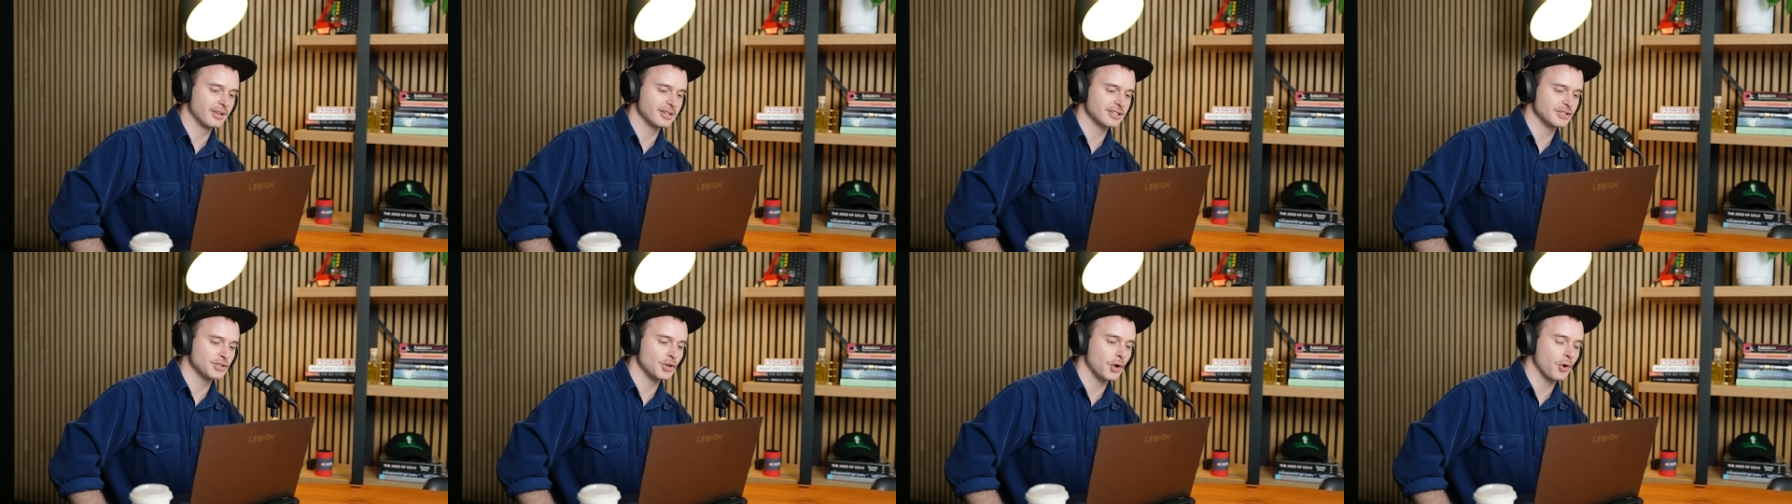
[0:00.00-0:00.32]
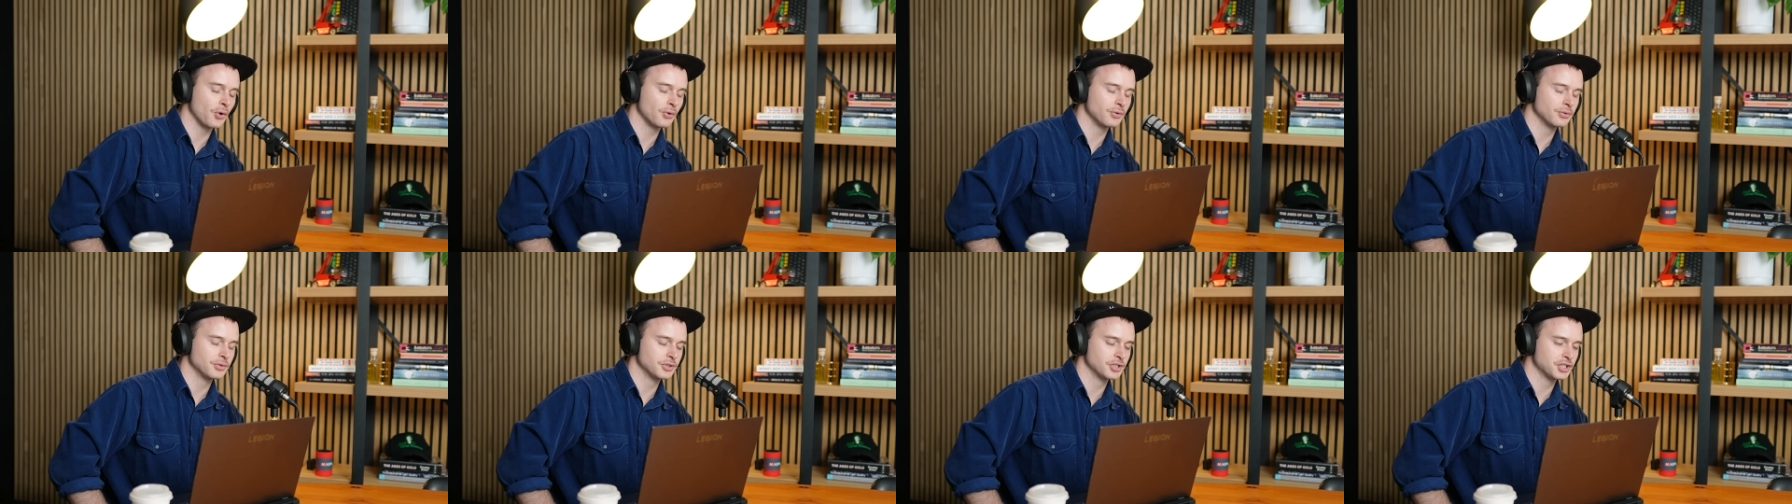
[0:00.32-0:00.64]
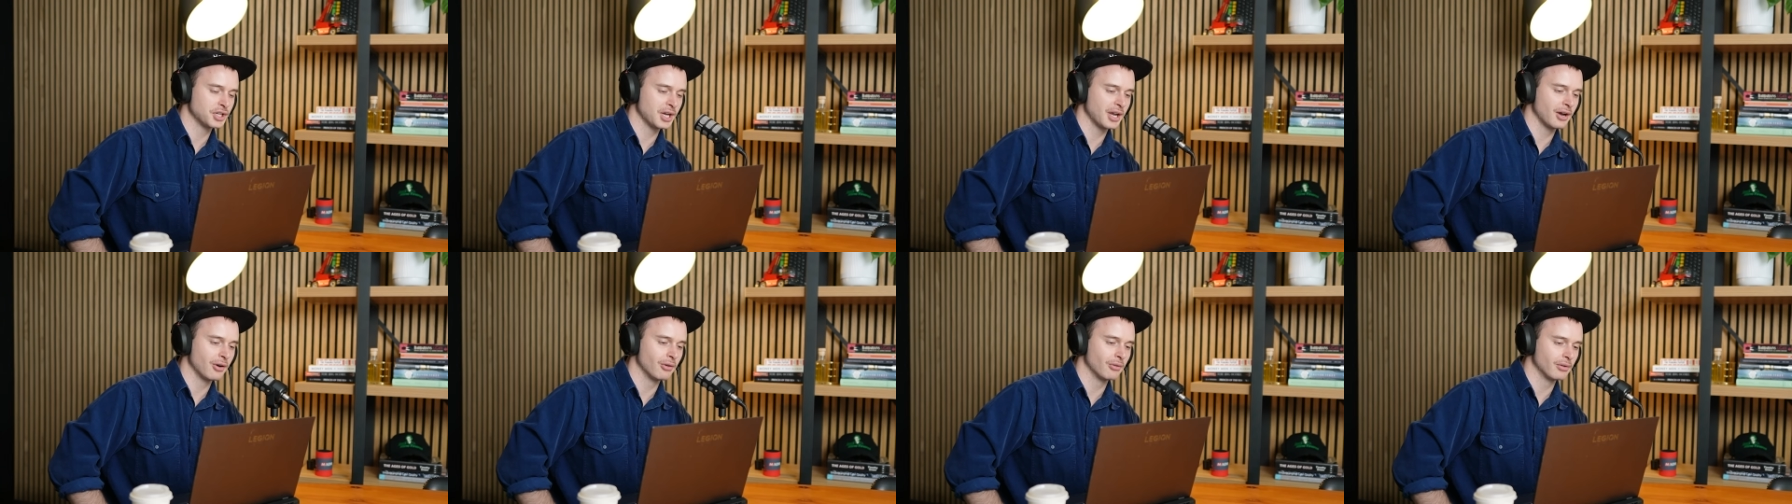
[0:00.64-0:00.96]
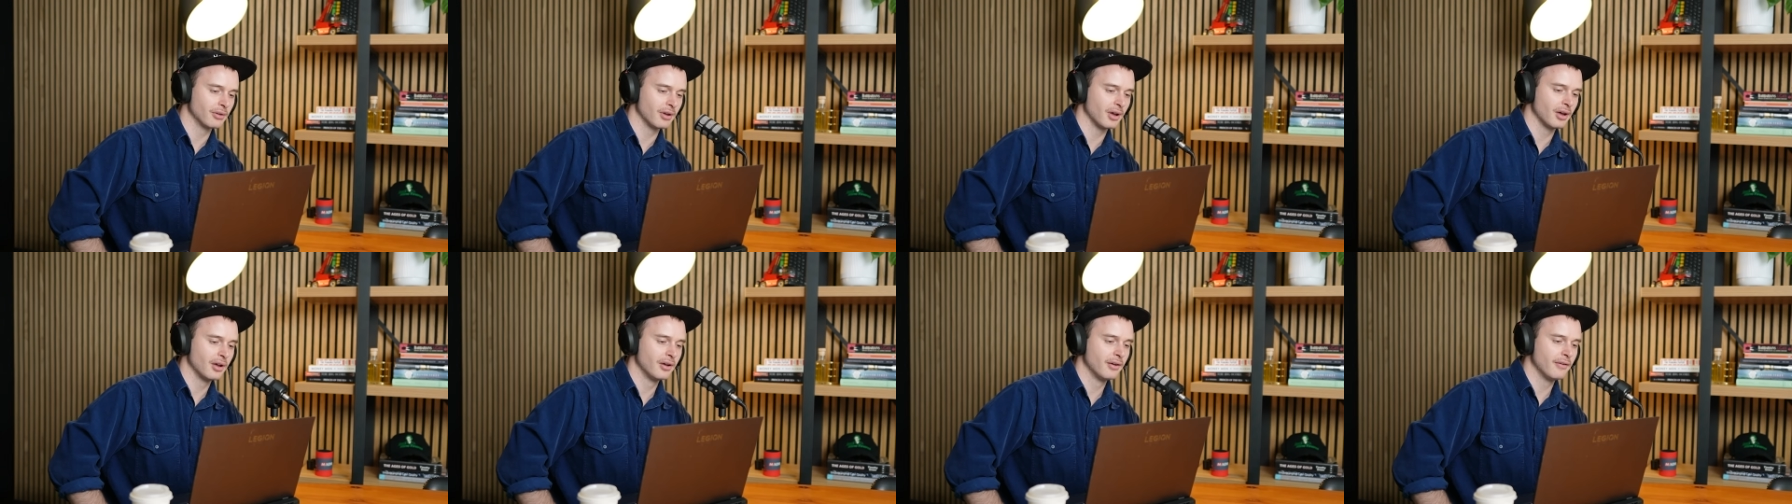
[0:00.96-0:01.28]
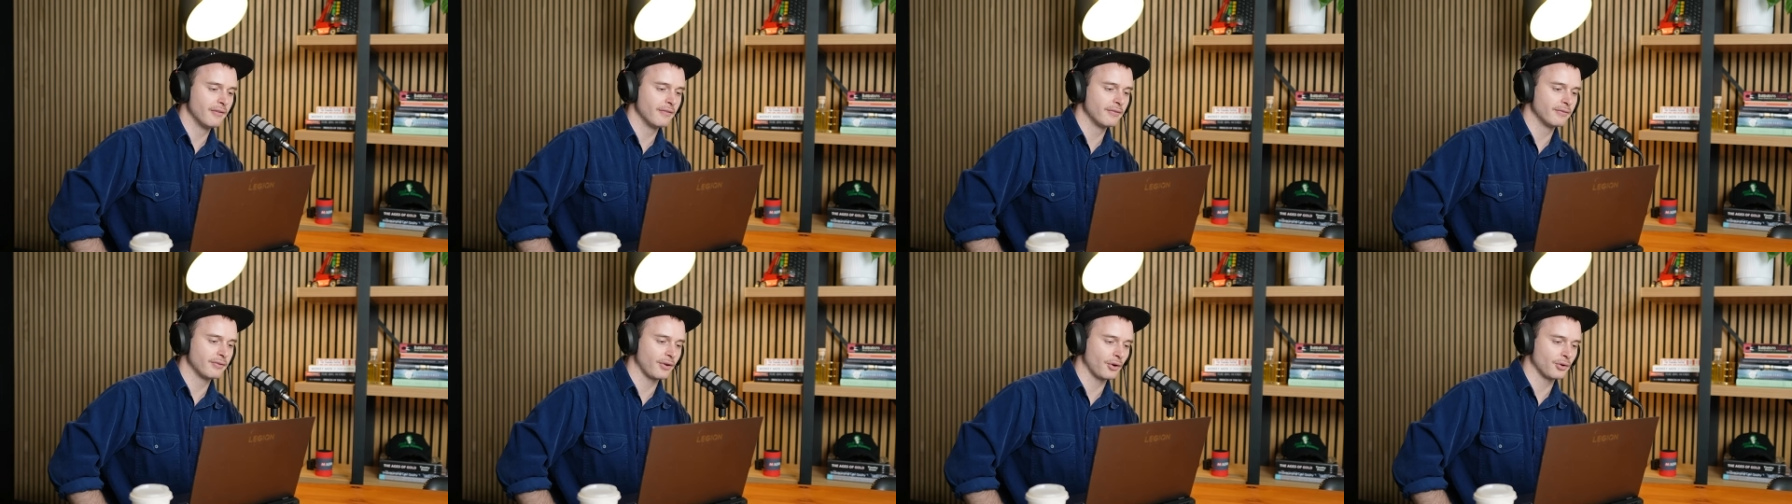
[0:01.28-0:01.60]
there's no shareholder
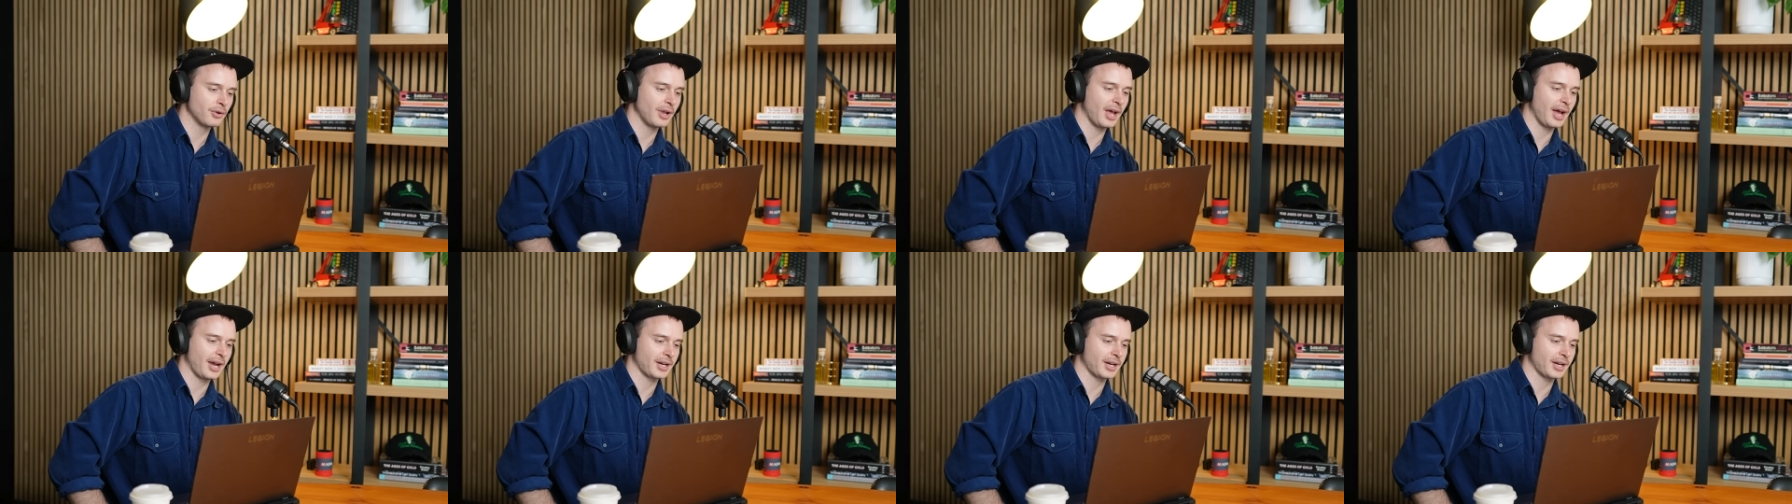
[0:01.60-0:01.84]
vote